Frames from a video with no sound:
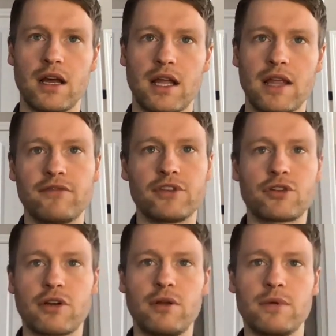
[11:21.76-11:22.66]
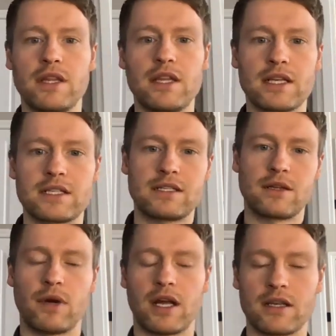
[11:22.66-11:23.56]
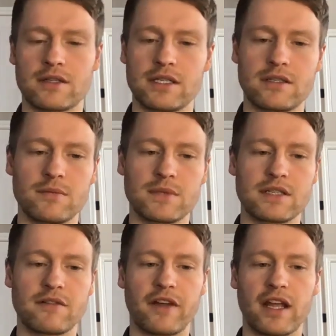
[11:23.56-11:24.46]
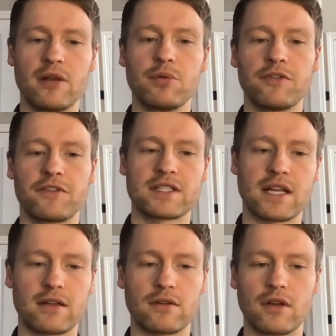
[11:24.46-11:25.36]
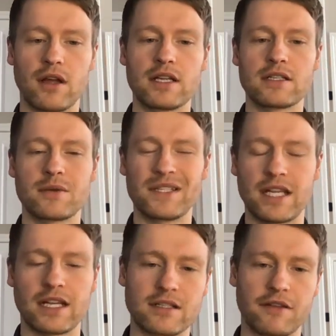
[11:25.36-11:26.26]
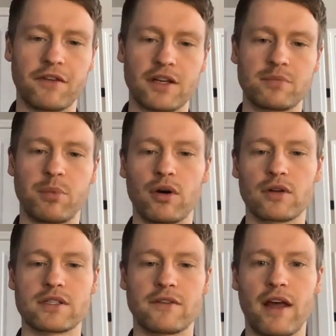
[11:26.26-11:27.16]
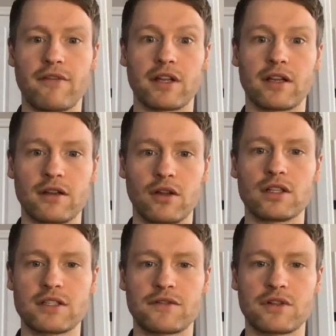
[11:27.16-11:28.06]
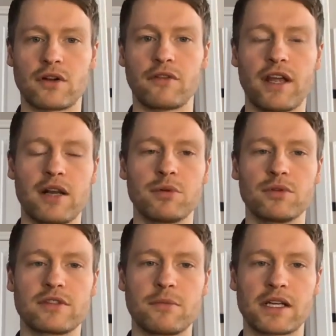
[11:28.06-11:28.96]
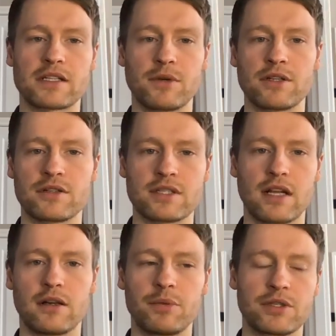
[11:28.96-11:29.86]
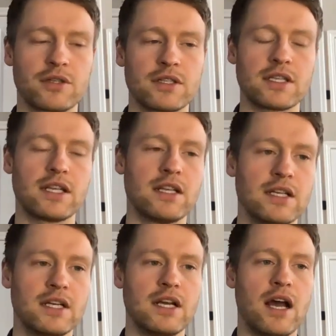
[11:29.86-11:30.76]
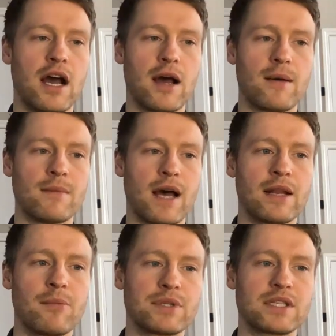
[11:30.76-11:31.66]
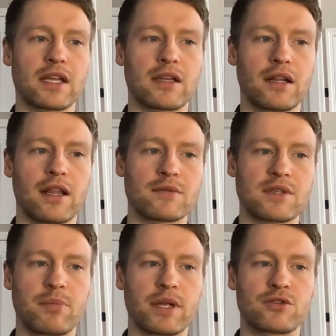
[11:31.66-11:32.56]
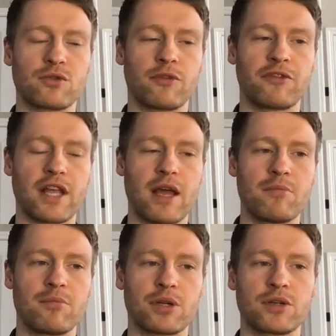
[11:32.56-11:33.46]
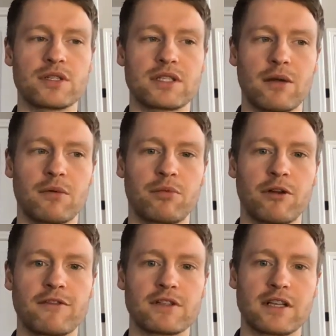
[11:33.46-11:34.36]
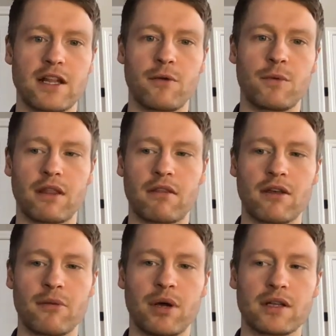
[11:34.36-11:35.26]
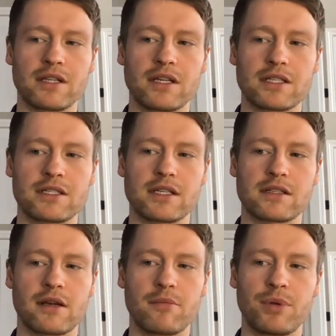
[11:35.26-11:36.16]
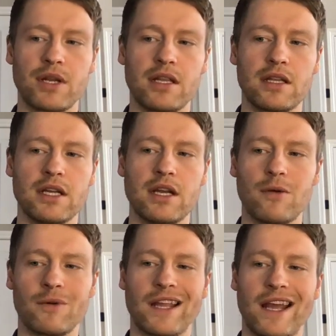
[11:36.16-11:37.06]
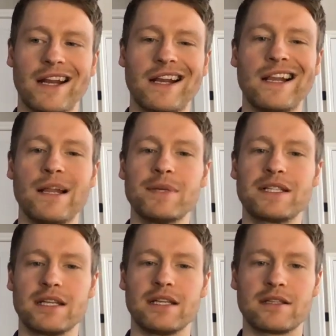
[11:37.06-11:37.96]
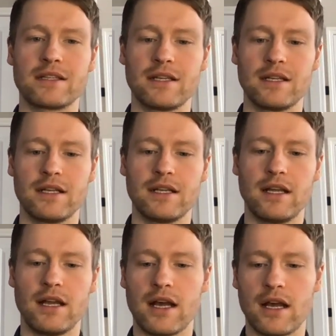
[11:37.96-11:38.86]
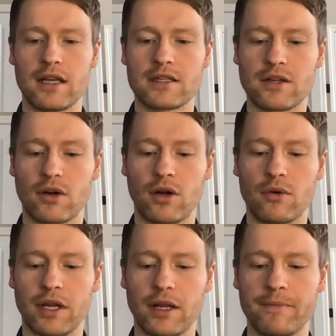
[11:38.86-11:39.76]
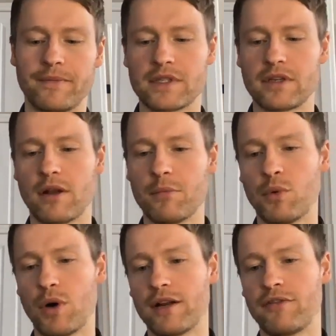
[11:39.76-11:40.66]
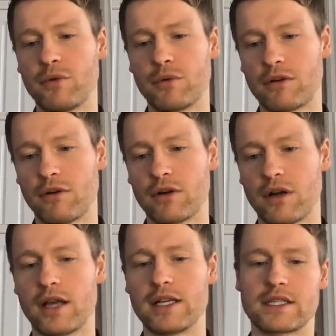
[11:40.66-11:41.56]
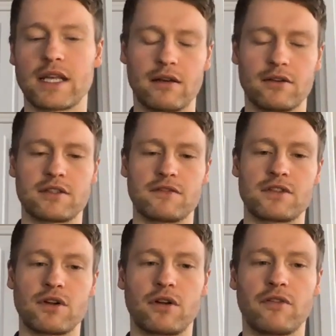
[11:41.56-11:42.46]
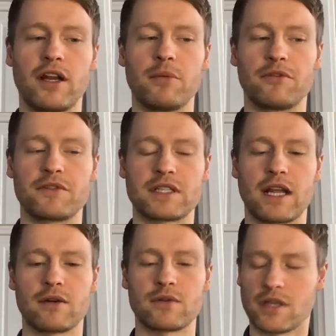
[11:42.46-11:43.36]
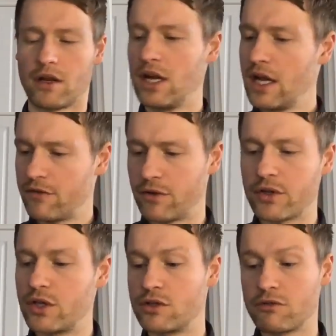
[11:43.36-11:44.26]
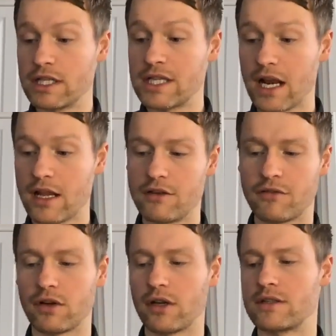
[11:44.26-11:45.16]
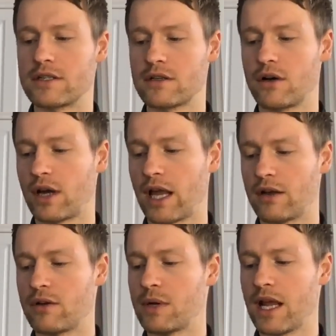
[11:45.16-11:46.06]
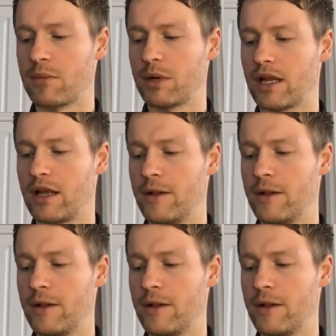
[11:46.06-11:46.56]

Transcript: inventory within the existing warehouse systems is available for sale online. So it ticks the first box of having lots of stock available to maximize your sale opportunity. And in particular, that was a big draw for them because they were previously with a third-party logistics company where they had limited stock holding. So number one, if you want to grow online, is get lots of stock available for sale. So if you're a huge retailer, you've got loads of stock. How do you enable it?